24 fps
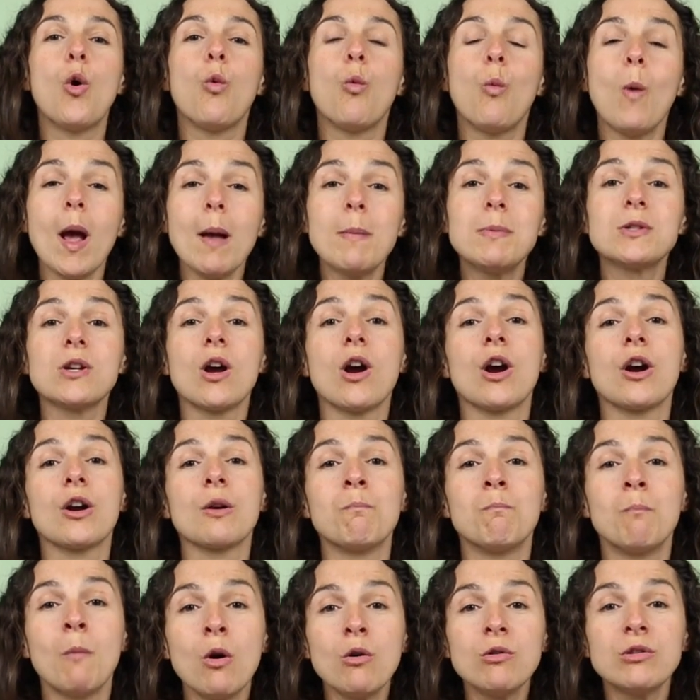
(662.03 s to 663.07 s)
Webs
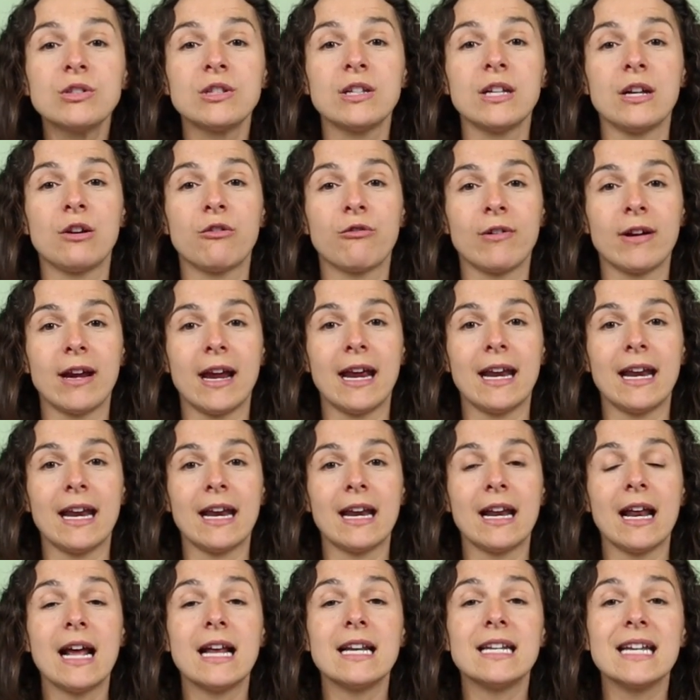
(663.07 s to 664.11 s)
are mostly
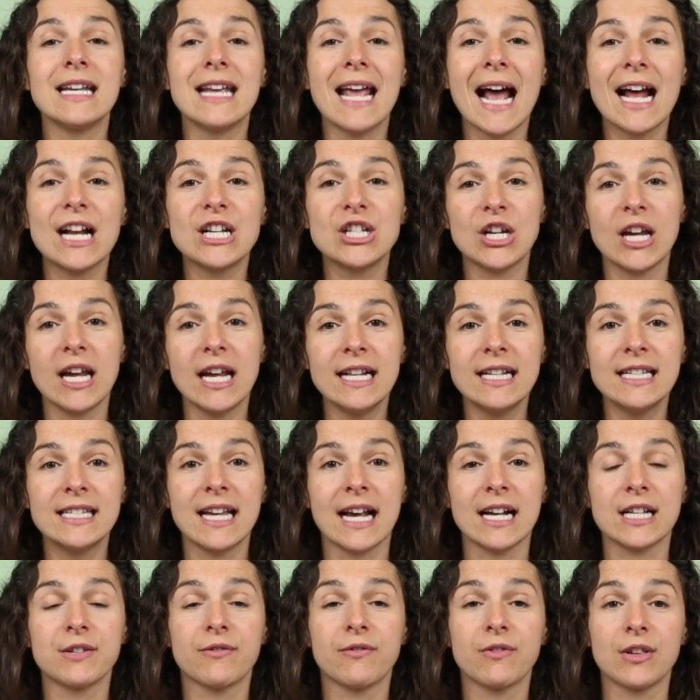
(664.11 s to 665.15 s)
created to catch
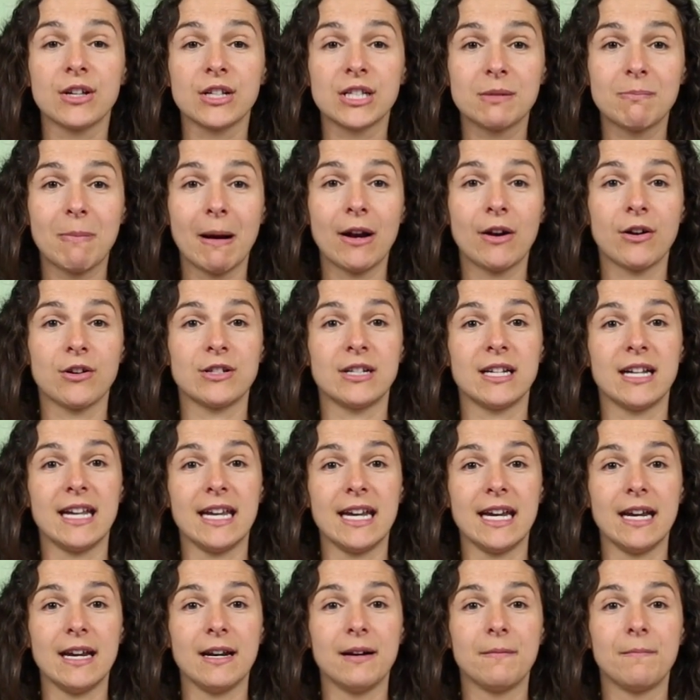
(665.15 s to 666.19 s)
insects for the spider to
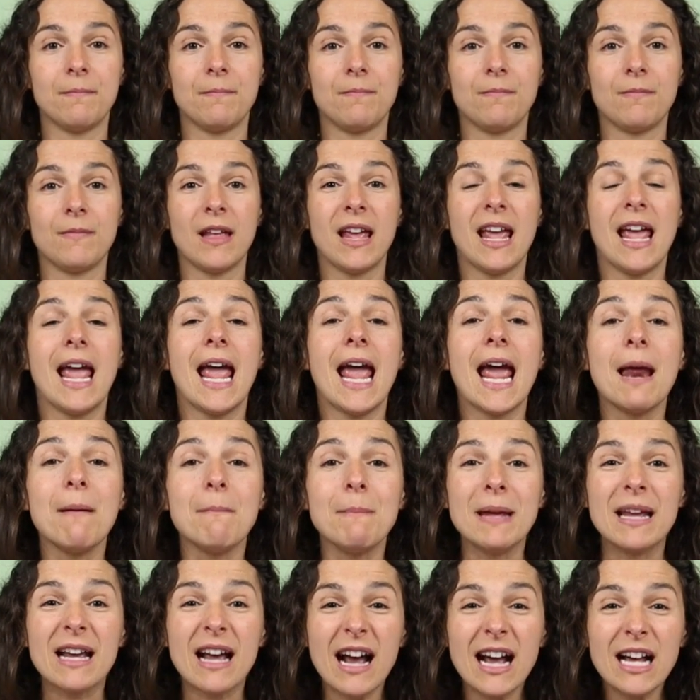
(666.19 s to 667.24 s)
eat. And
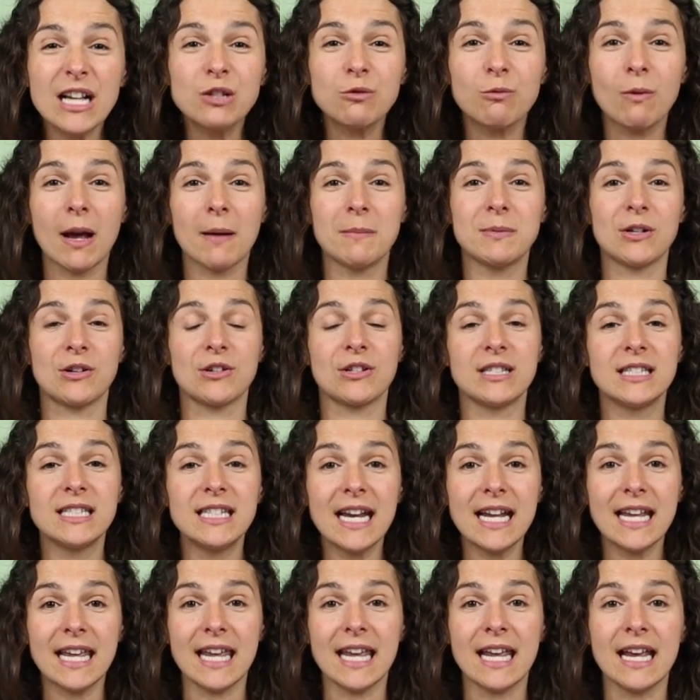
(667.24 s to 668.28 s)
because webs are
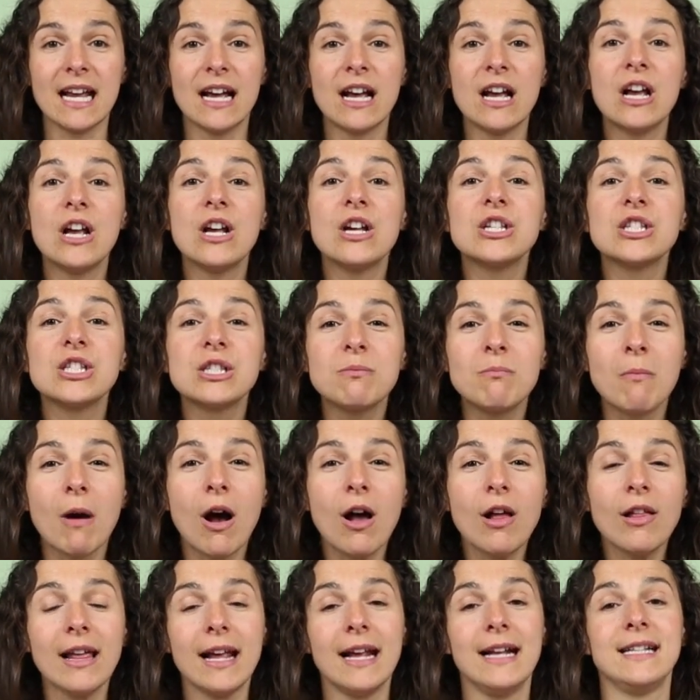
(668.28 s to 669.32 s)
sticky,
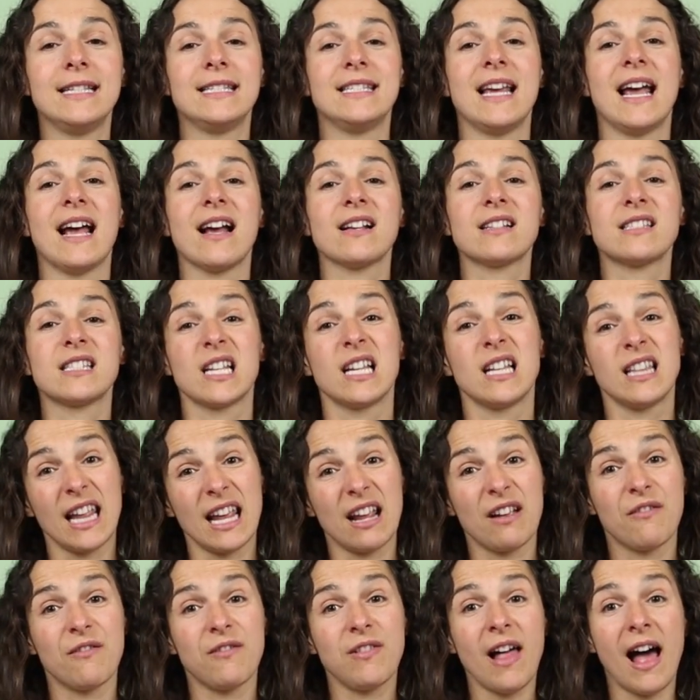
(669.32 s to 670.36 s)
small insects,
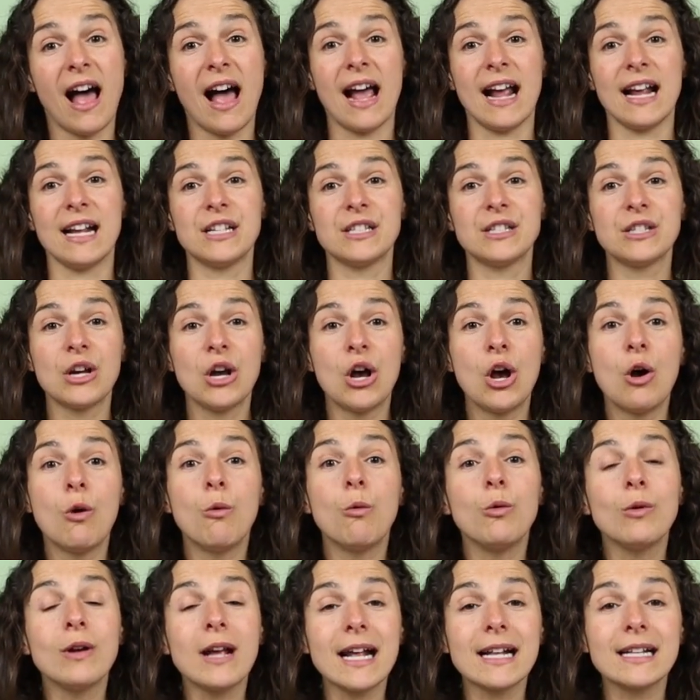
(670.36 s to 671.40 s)
like flies,
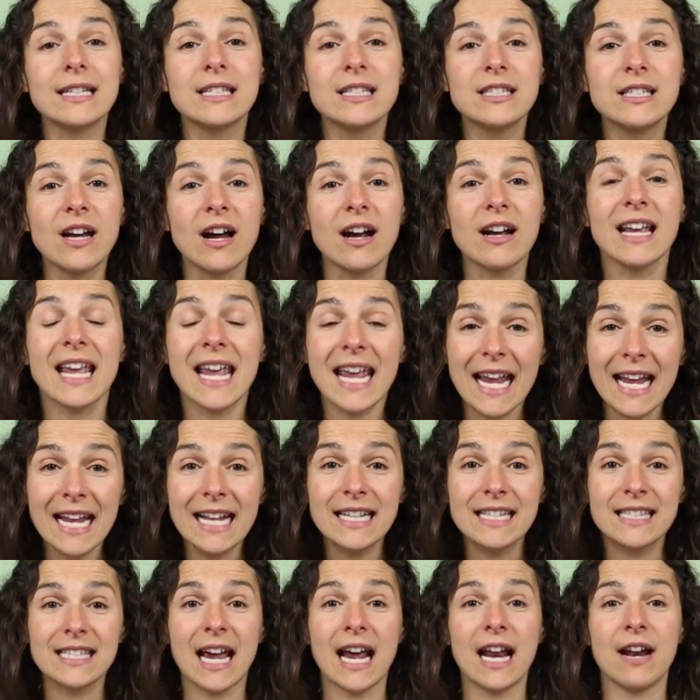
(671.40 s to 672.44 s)
will get stuck
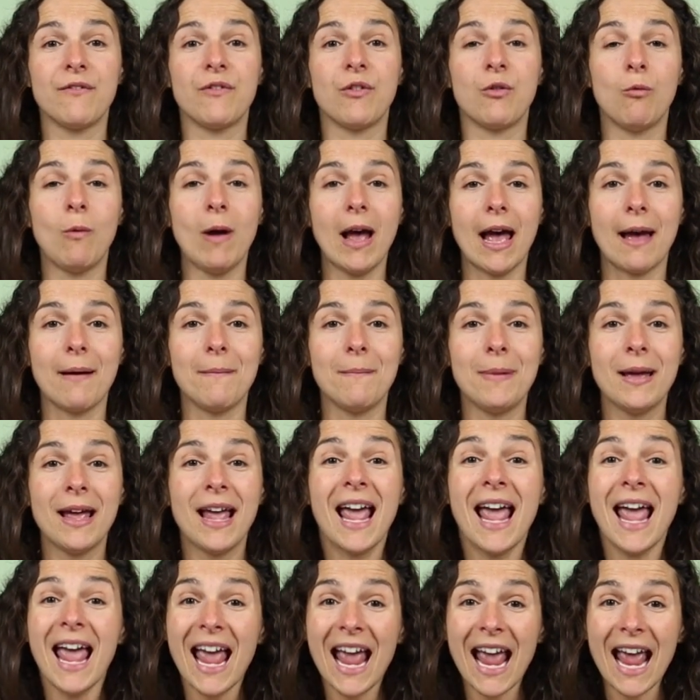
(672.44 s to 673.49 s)
inside of a web,
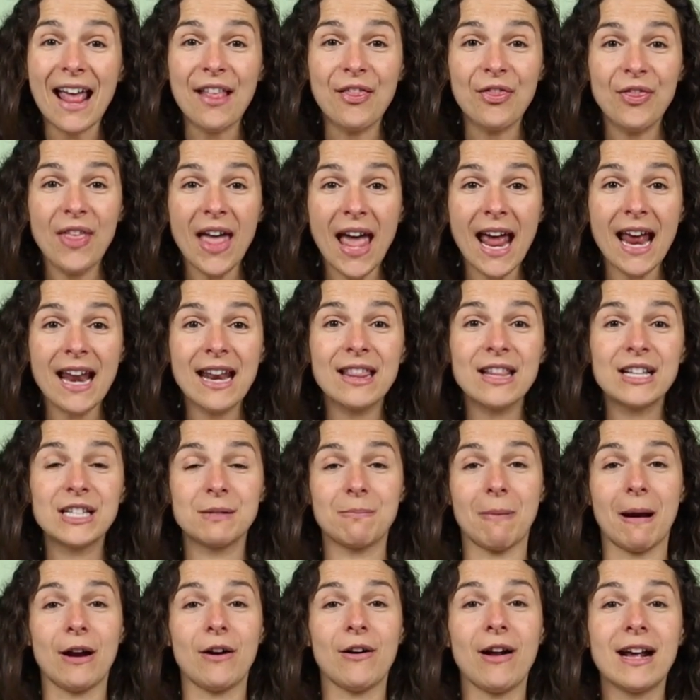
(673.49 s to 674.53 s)
and then the
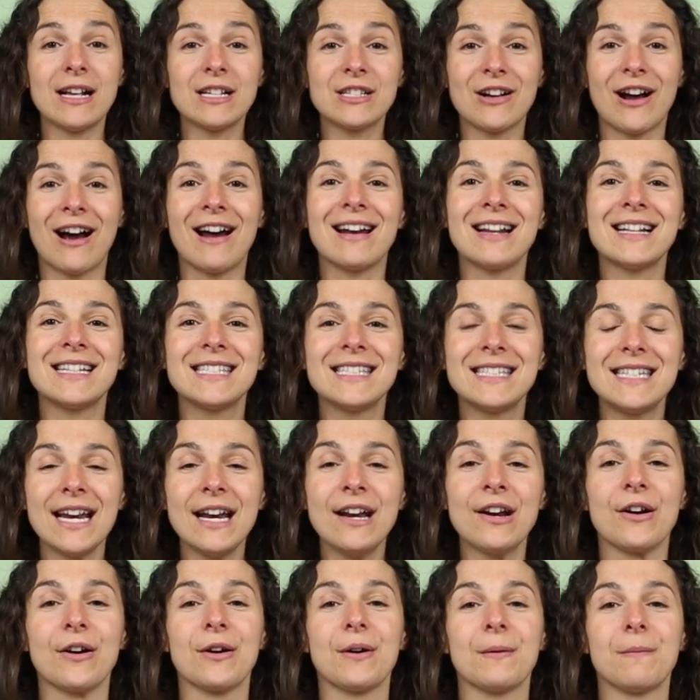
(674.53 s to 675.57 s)
spider has caught its
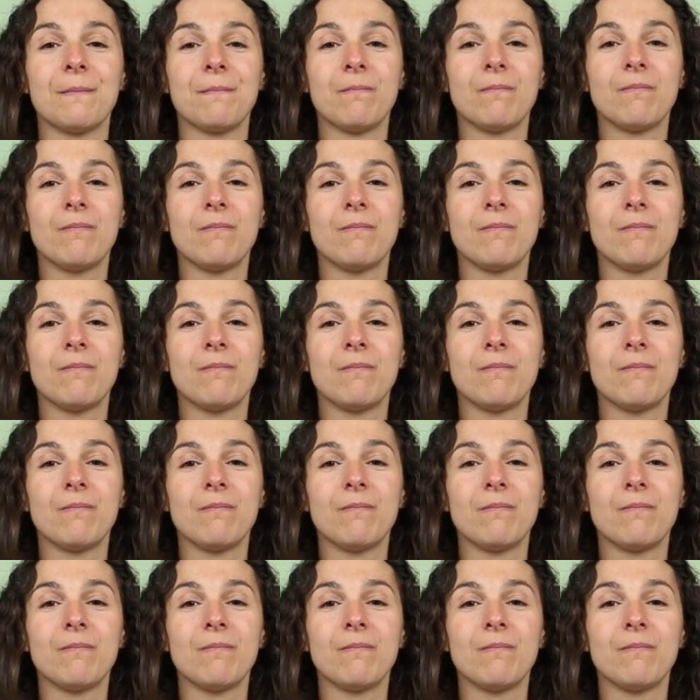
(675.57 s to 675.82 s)
dinner.